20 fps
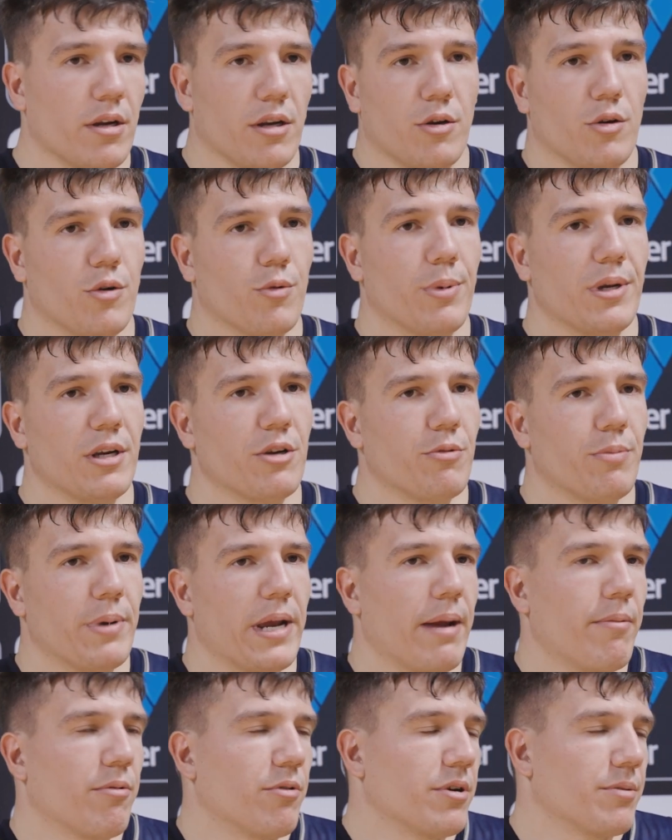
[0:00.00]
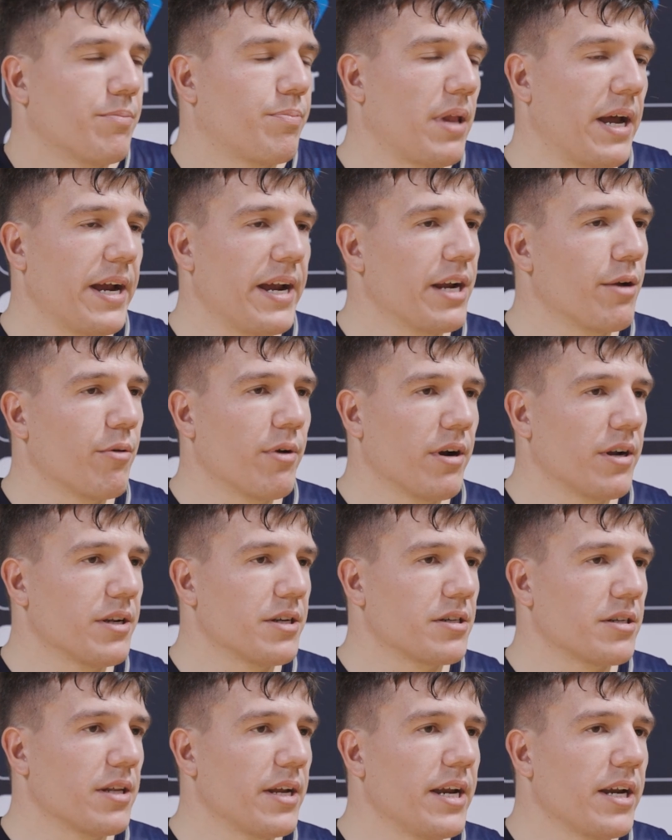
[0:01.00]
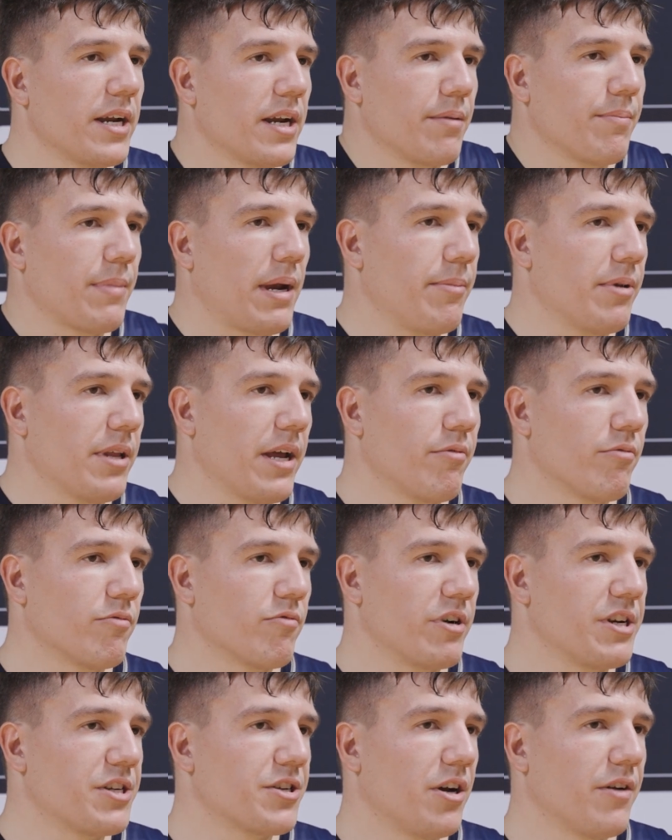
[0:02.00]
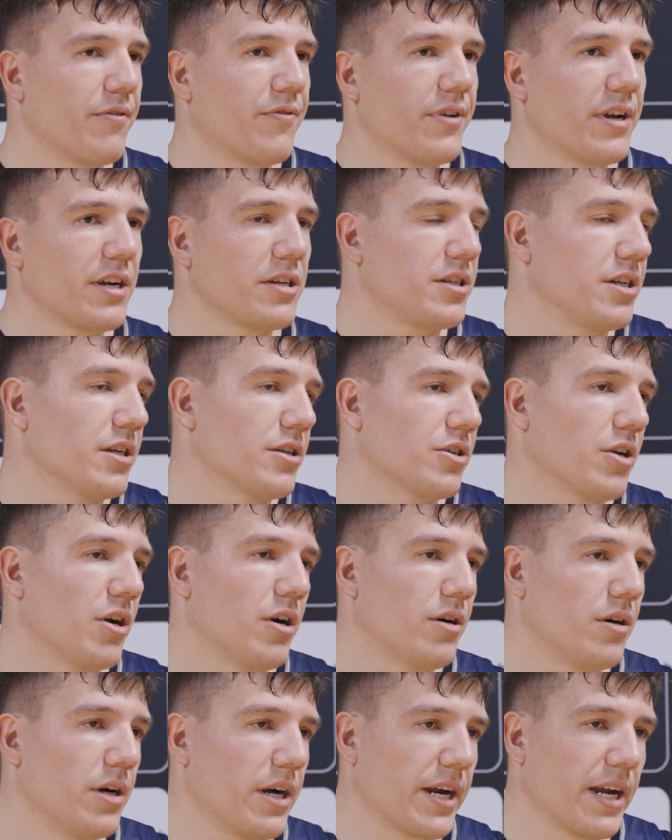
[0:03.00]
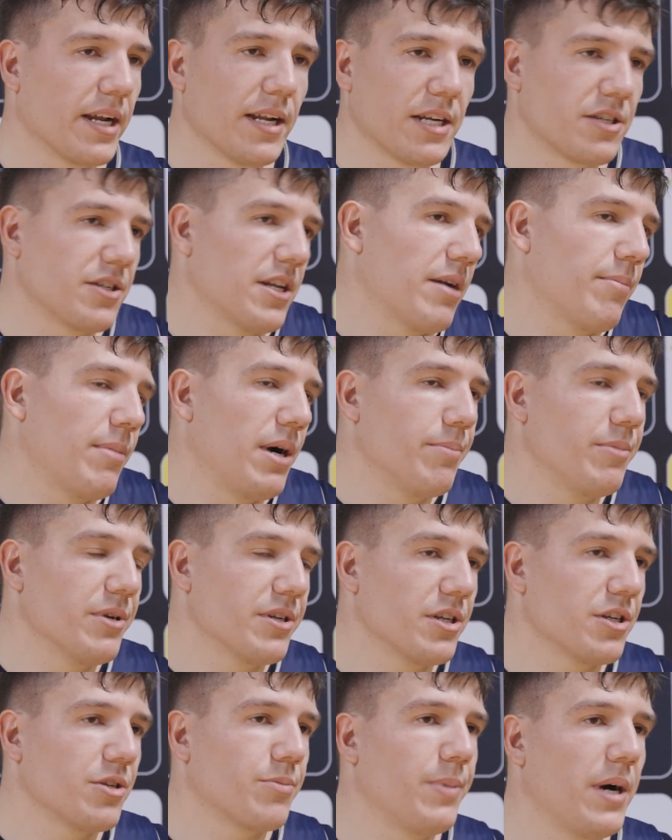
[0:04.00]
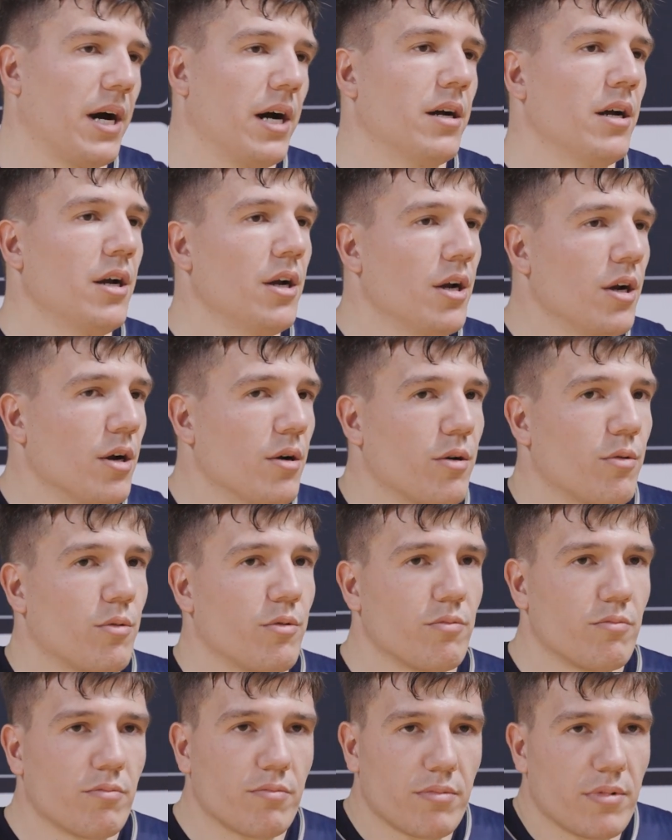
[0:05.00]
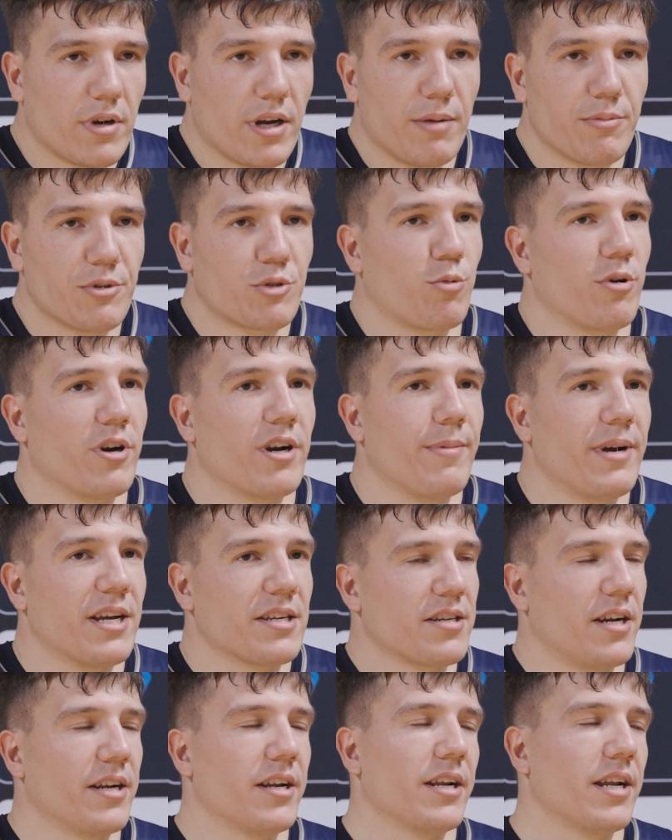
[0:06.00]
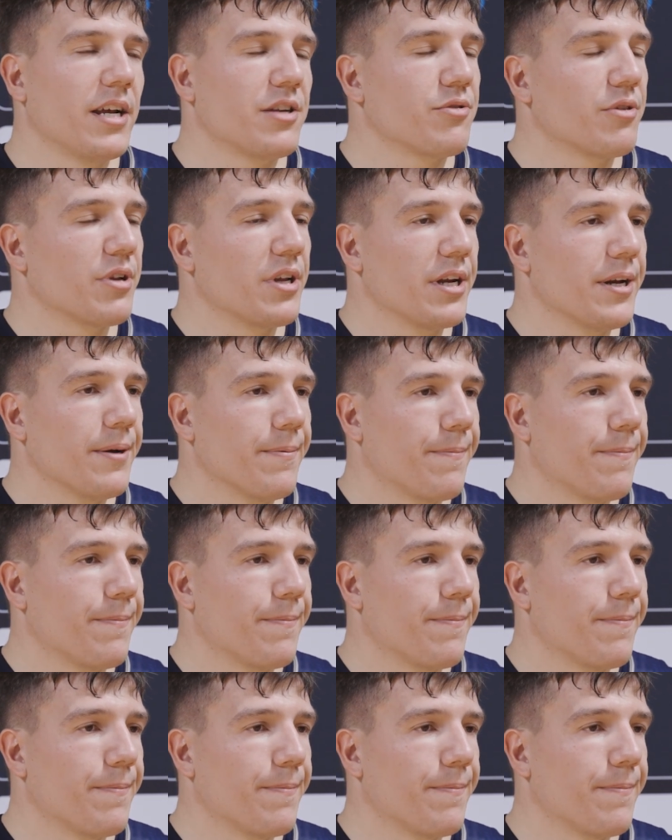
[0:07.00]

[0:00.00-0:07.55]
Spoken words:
you'll be able to play anywhere in this league, and maybe they re-sign for next year. So again, that's none of my business, but I'm just worried about Sunday. That's really it.